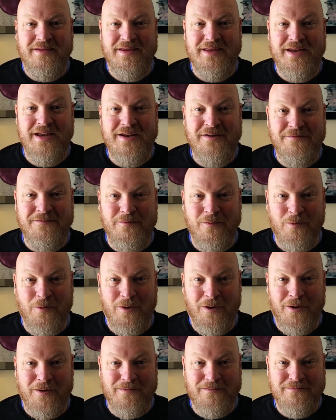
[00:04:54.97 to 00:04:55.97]
You need a
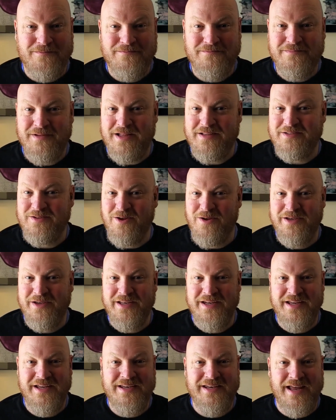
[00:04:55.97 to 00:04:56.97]
4. That's all
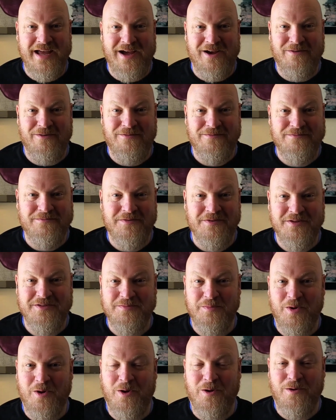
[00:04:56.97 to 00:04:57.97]
you need now for the
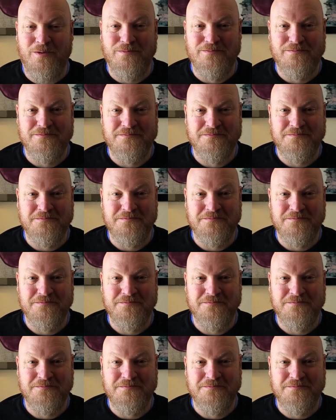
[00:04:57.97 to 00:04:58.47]
small.